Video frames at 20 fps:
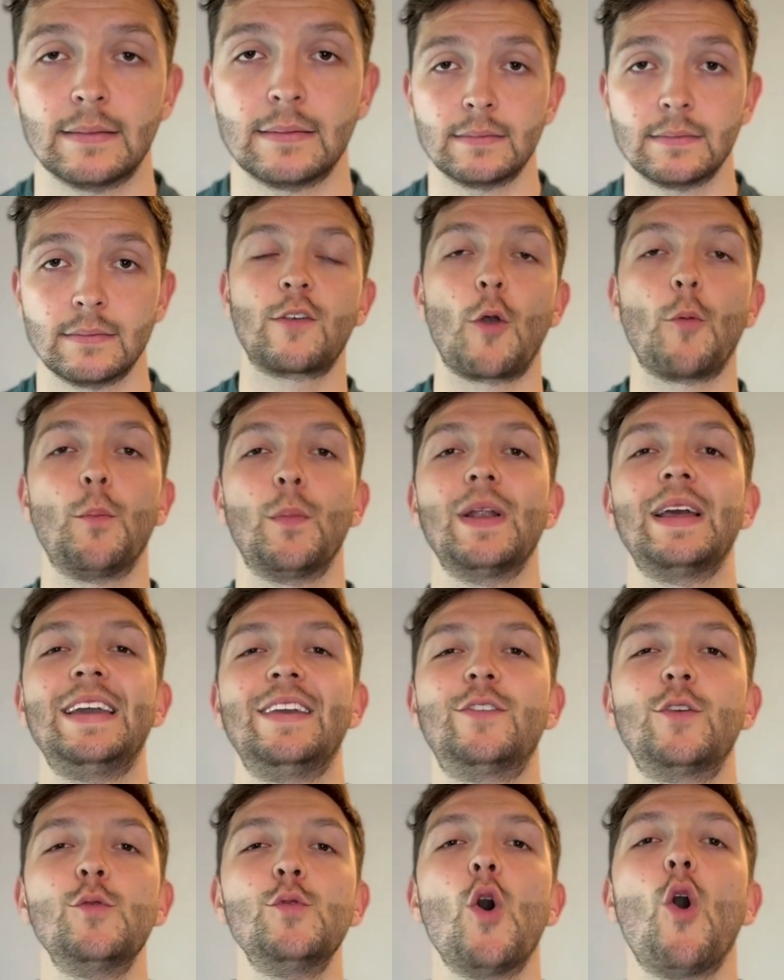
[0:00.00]
So please
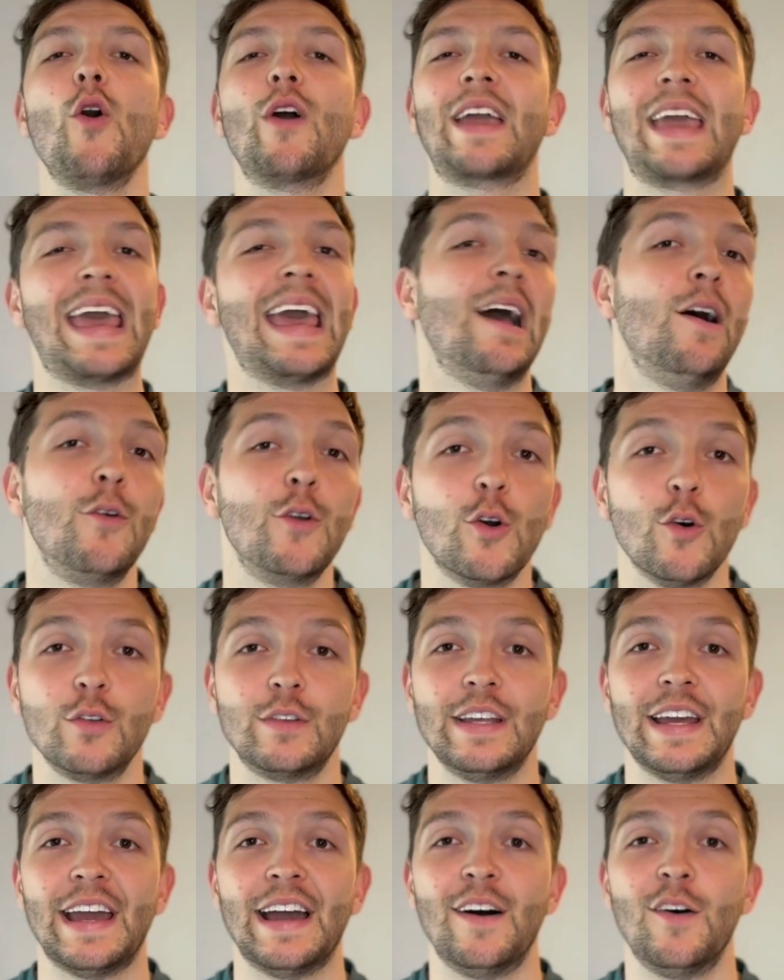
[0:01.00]
do not kill your
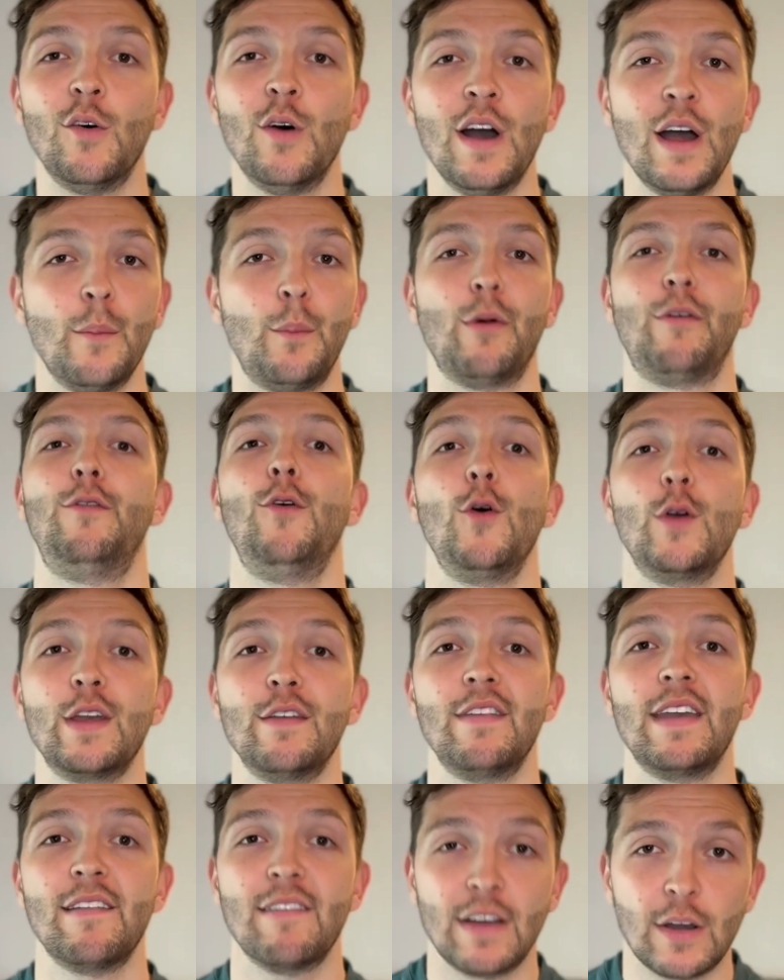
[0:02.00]
deal before you've
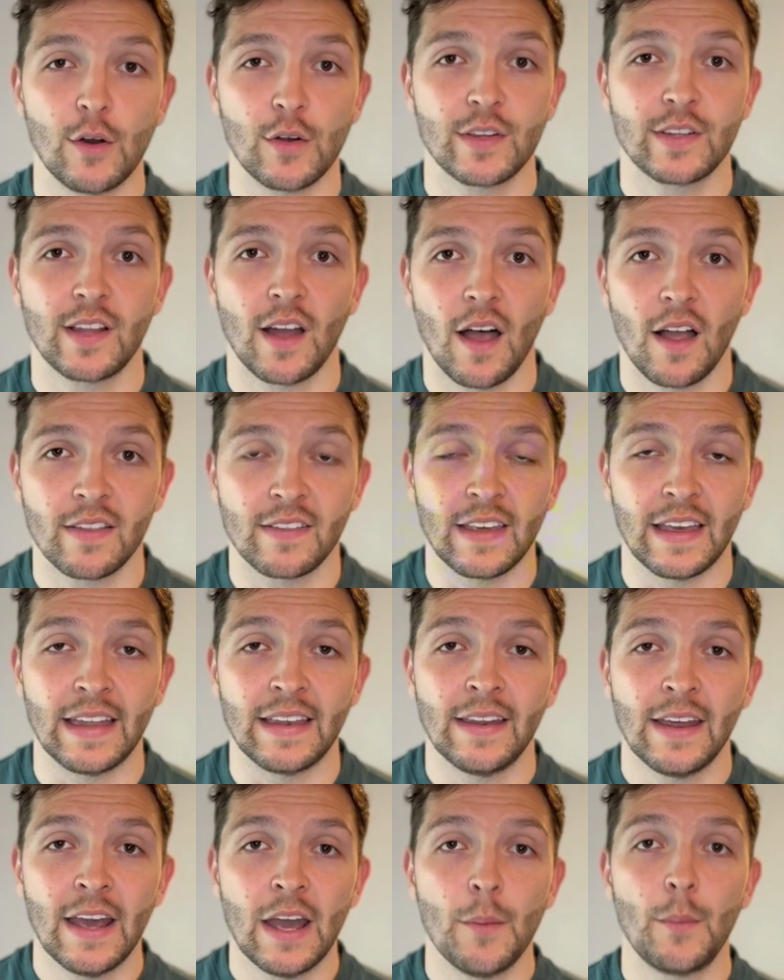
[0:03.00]
even got
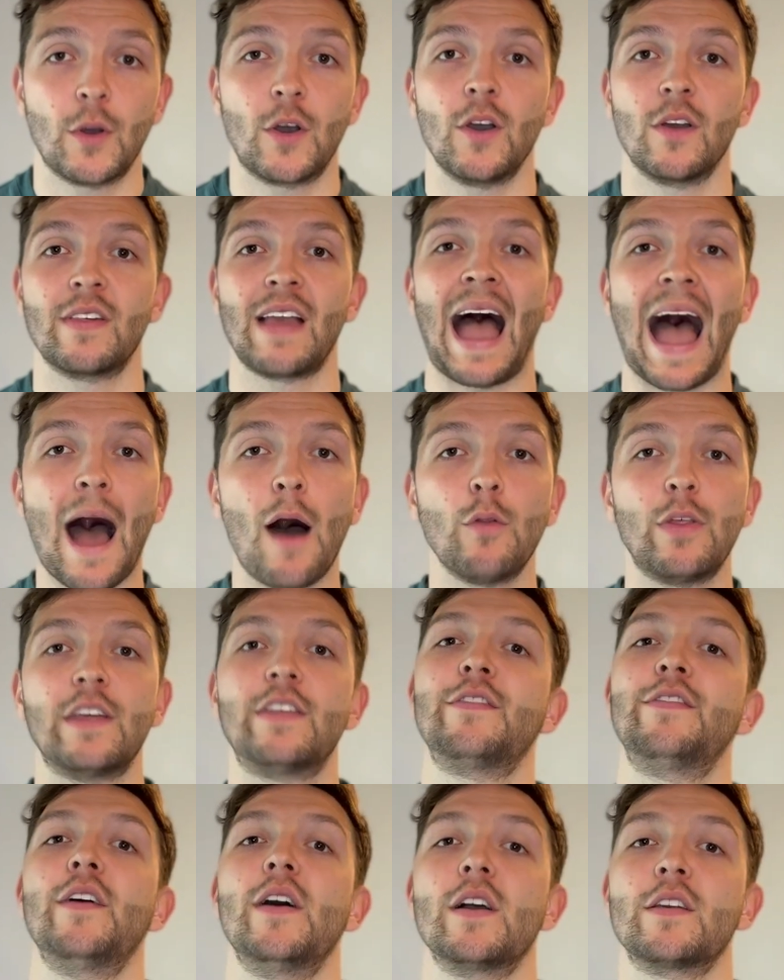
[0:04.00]
started, because how this
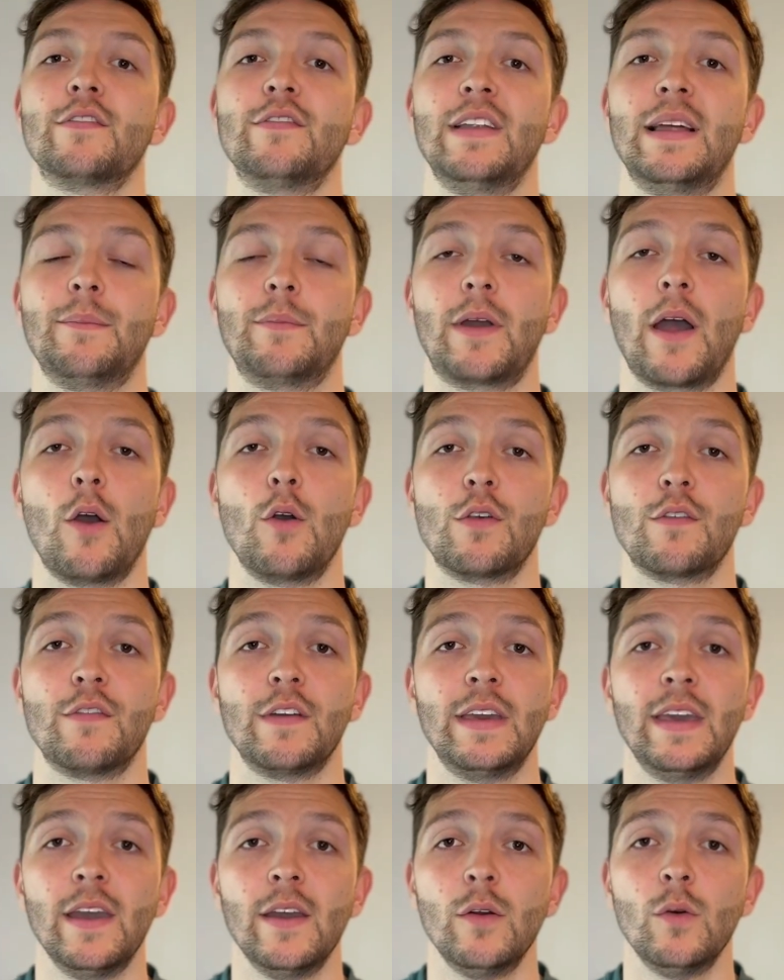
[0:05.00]
first flip goes for
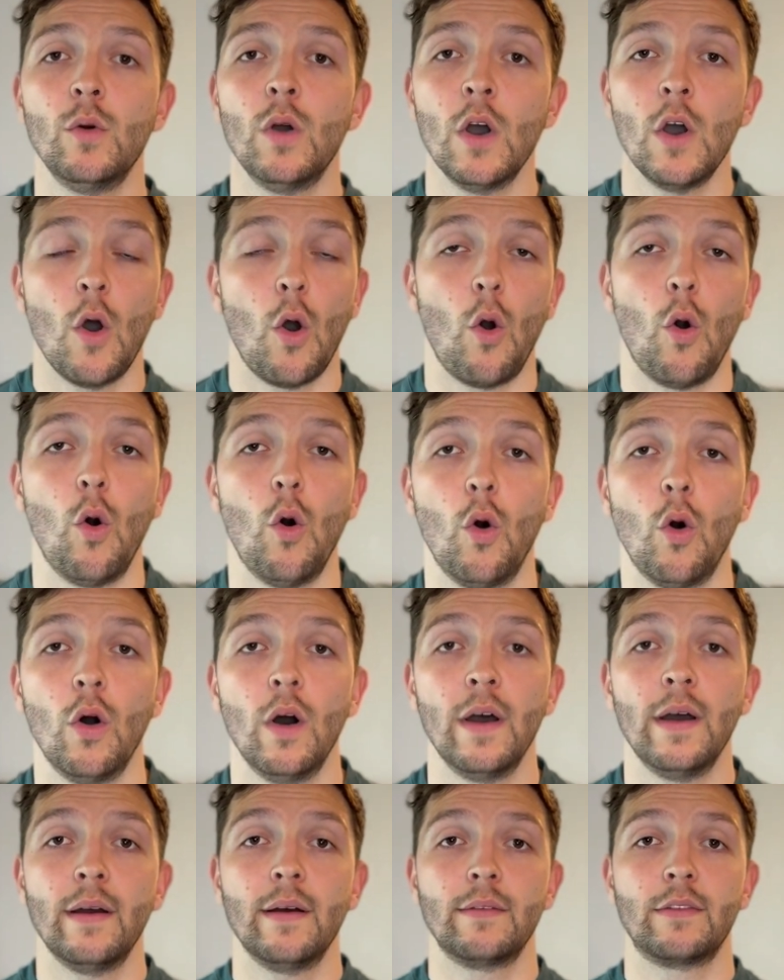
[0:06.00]
you, or
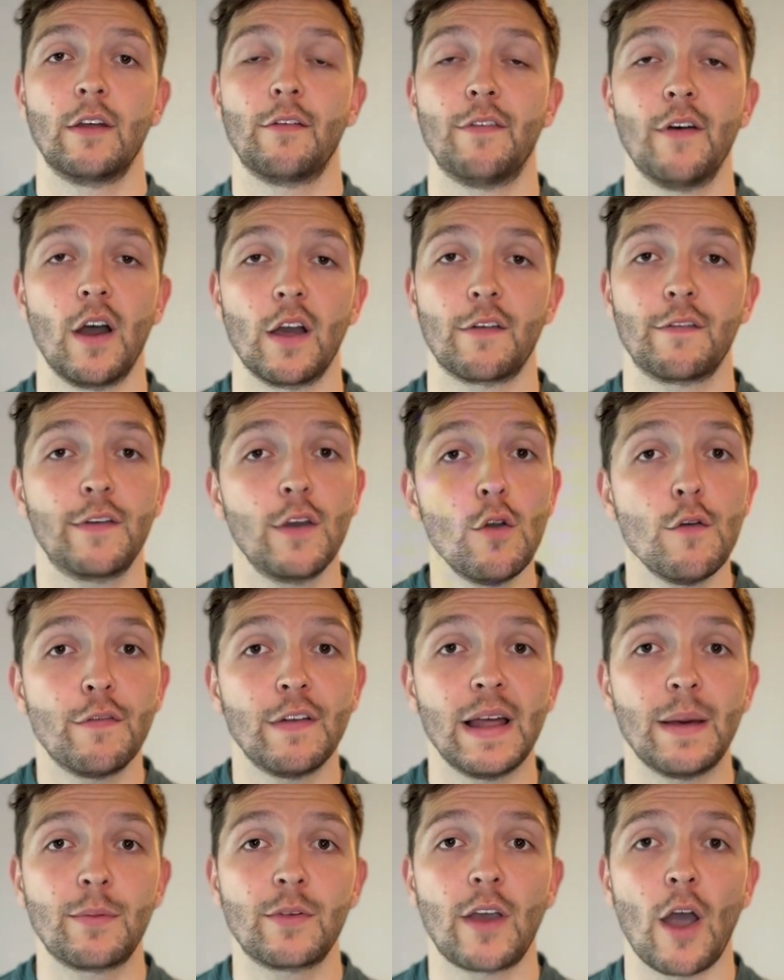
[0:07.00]
the first few
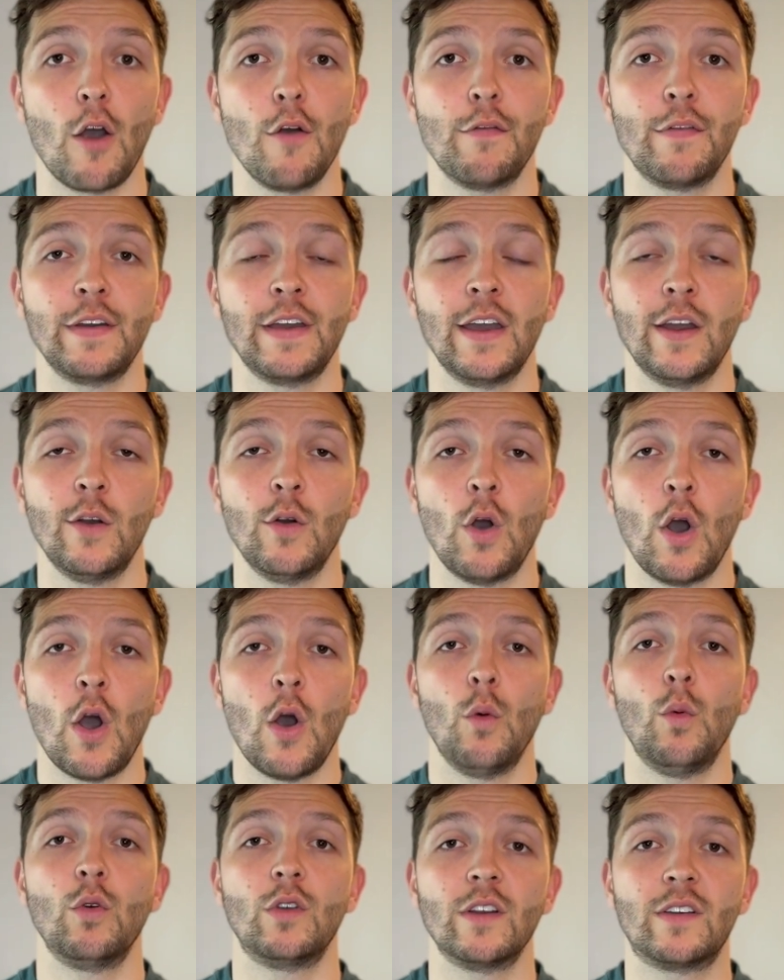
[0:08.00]
flips go for you,
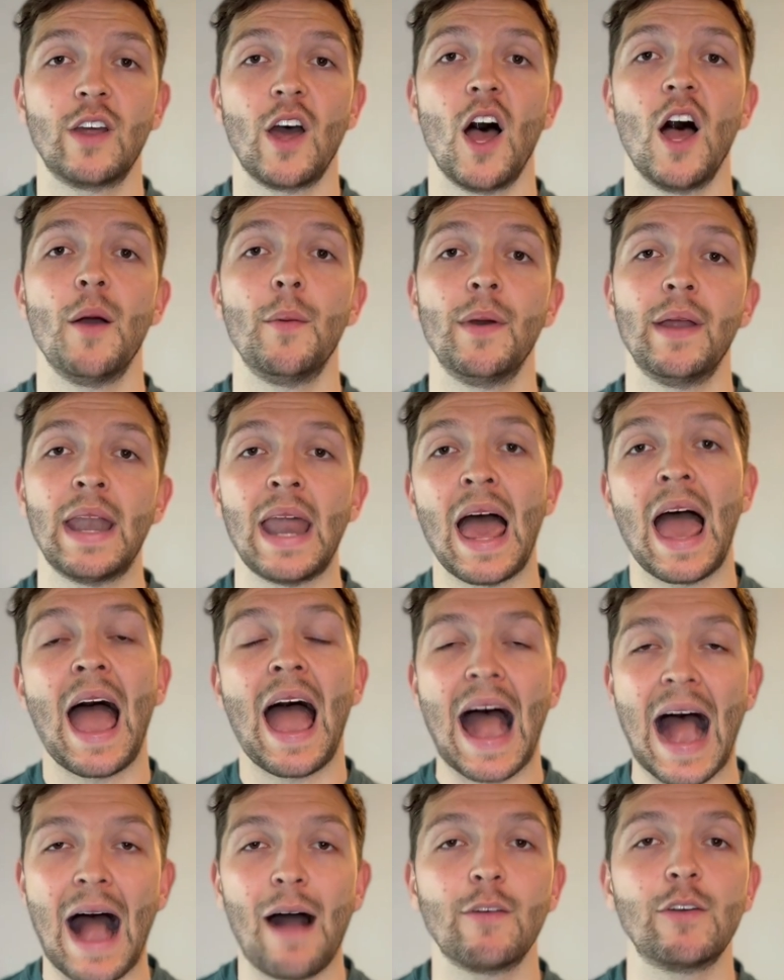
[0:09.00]
will determine
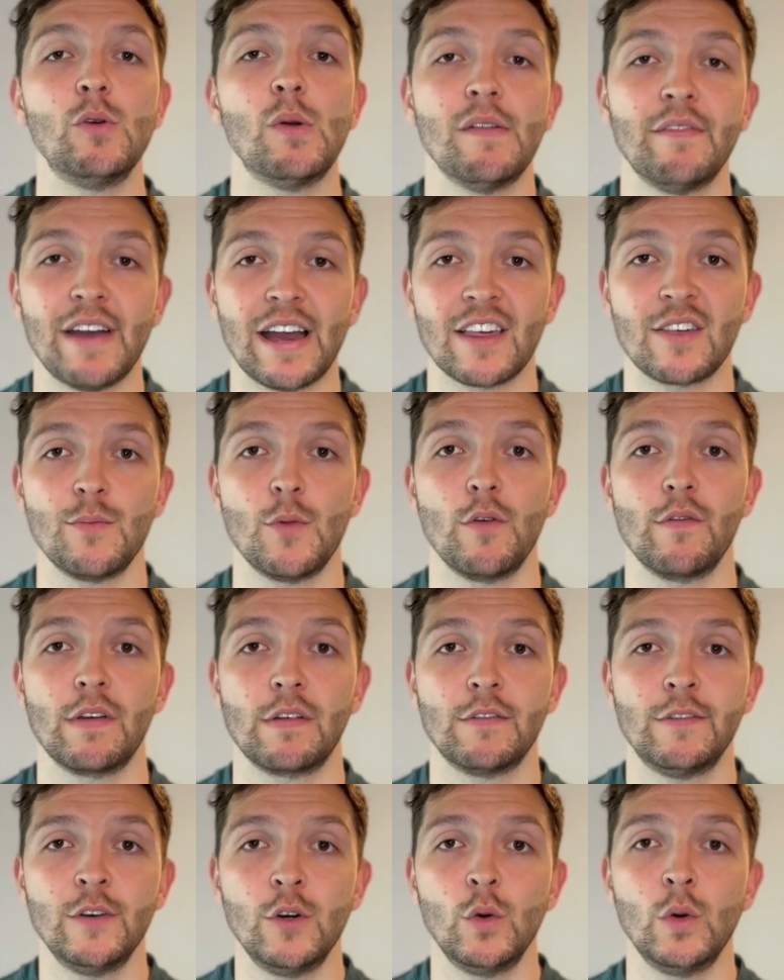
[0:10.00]
how you invest moving
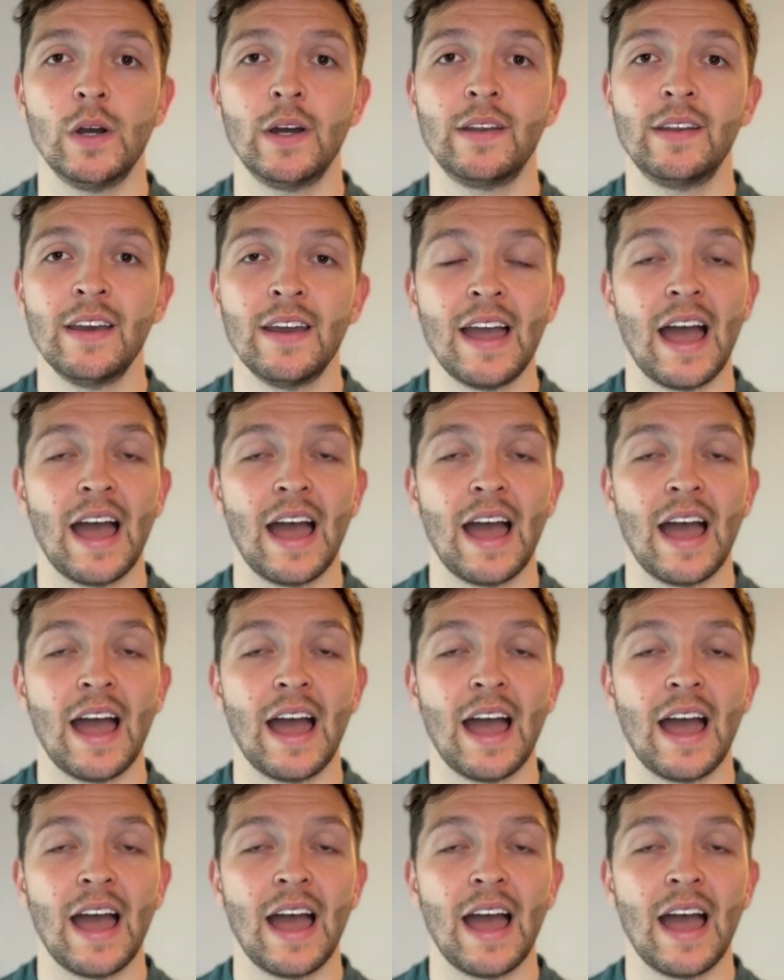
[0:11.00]
forward.